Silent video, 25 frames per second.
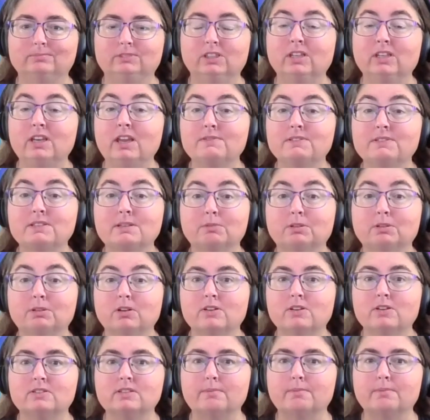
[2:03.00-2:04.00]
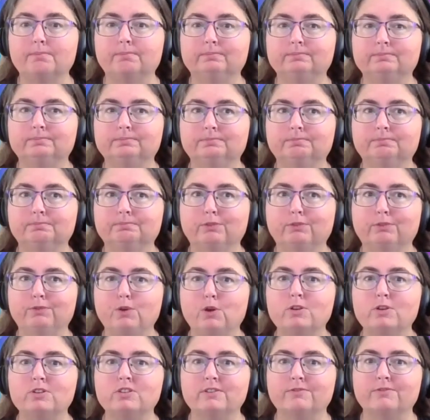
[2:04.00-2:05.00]
You're going to have some clients that
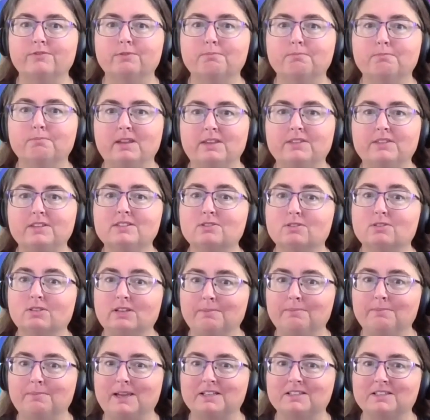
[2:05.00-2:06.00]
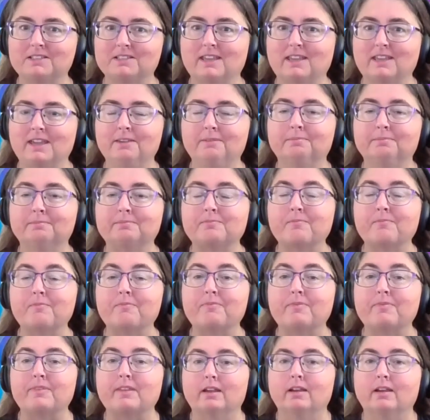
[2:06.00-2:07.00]
prefer different methods. I'll come back to that.
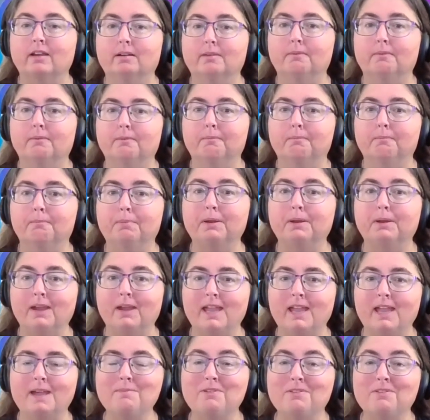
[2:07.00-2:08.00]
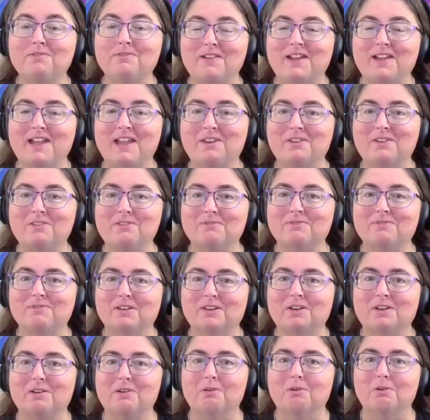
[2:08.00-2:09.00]
But I am a fan of
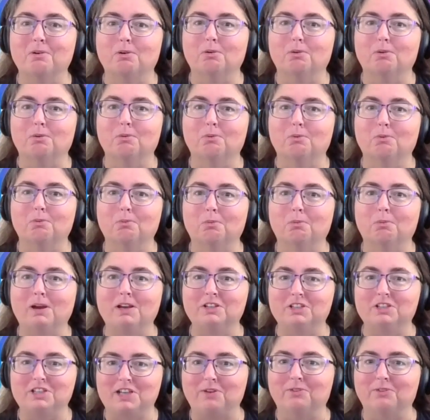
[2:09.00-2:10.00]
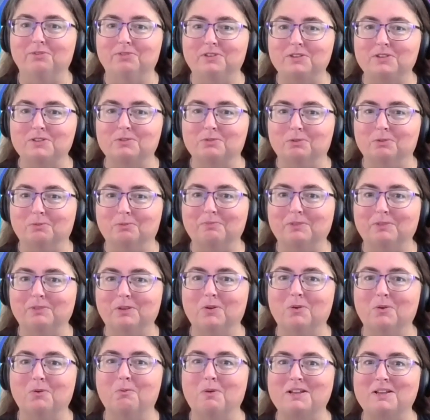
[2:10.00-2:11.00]
one channel fits all,
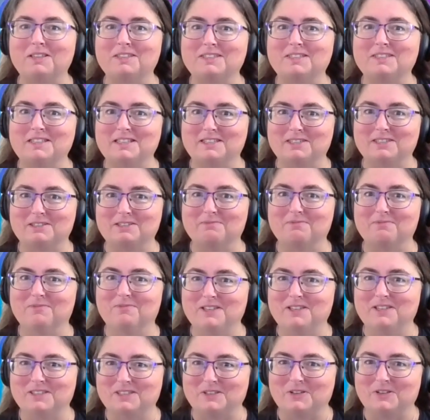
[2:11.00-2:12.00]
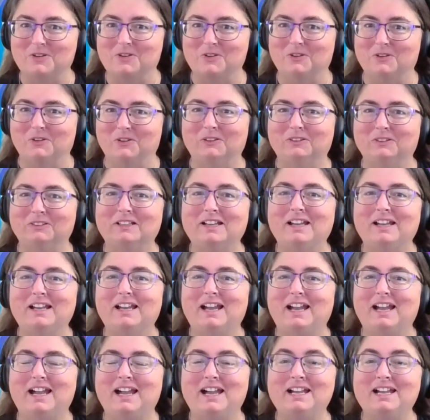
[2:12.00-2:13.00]
or one system fits all,
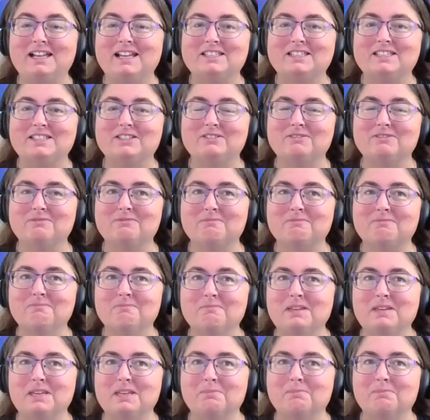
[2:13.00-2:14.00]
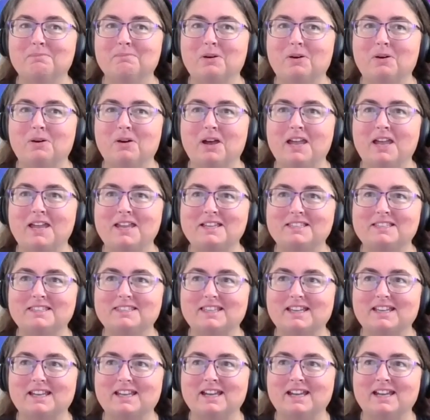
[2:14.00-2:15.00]
to
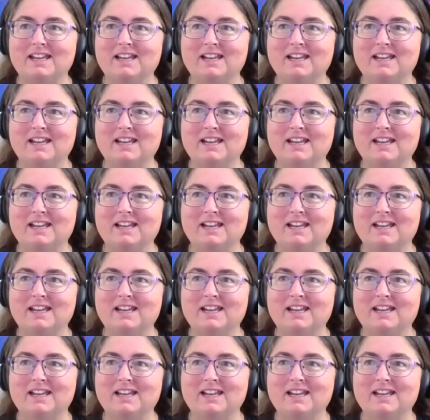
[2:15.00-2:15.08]
minimize